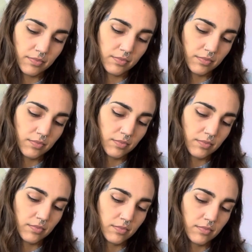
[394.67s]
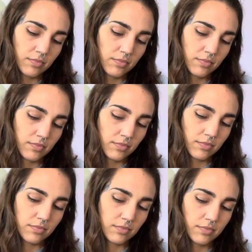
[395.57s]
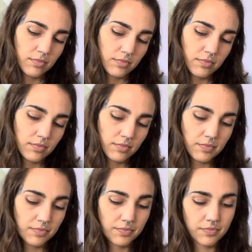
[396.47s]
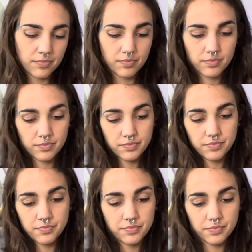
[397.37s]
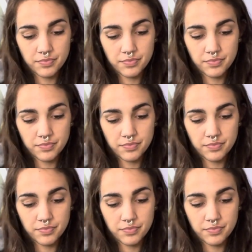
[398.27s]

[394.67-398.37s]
Nothing is said.